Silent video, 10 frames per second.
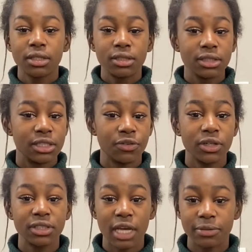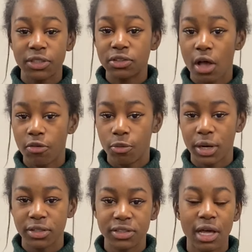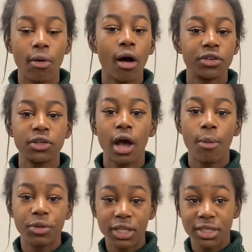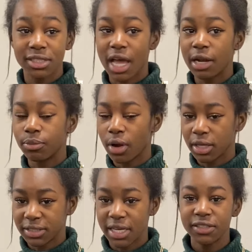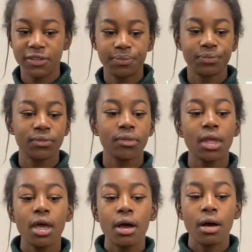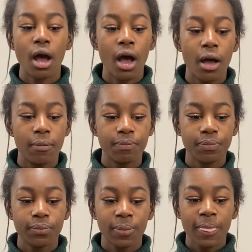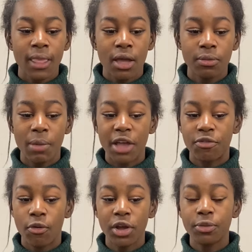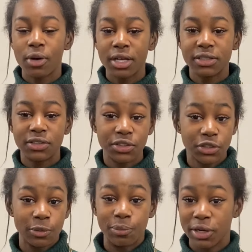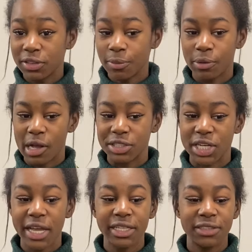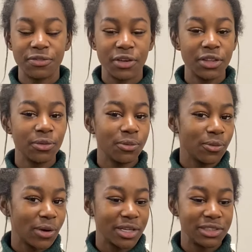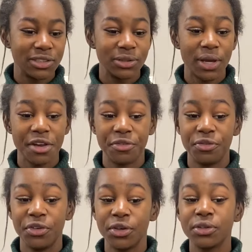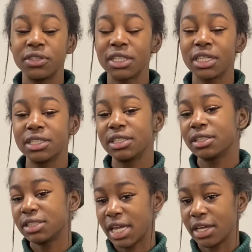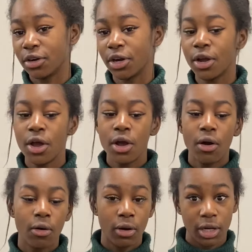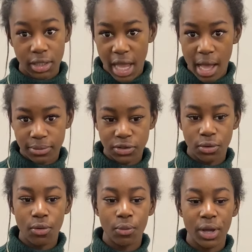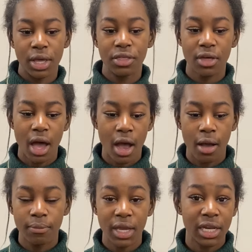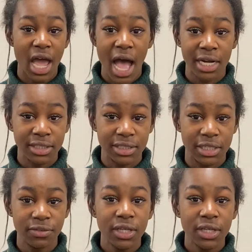different types of softwares that will also help with the design process. My fourth was to print the project. Fifth was to infuse the container or capsule with an additive